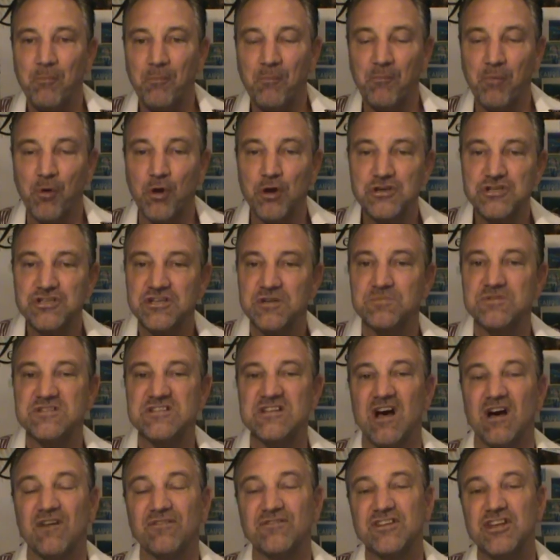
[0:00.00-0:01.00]
push
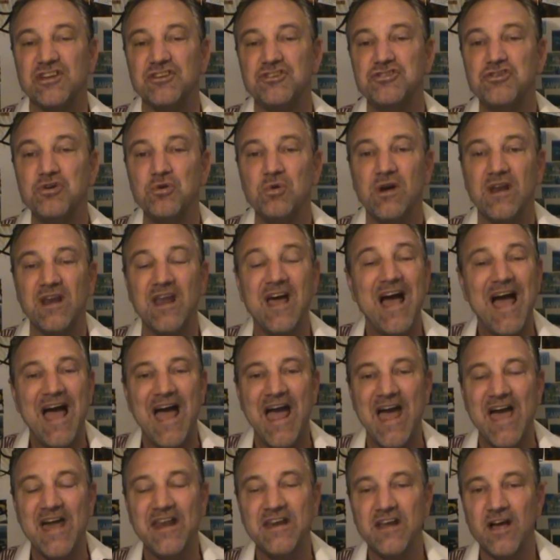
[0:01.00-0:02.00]
themselves to do it
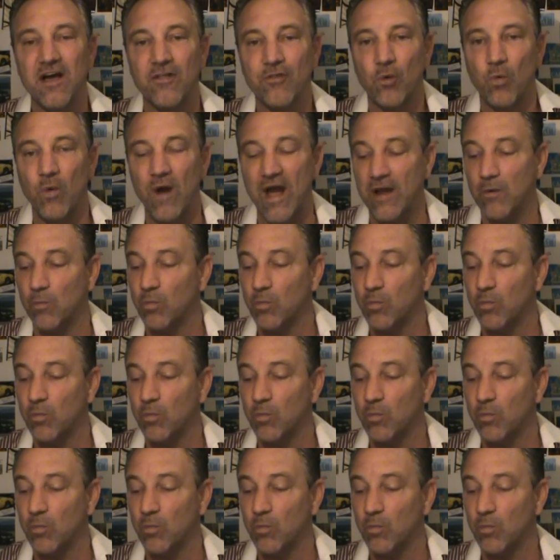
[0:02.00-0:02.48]
any other way.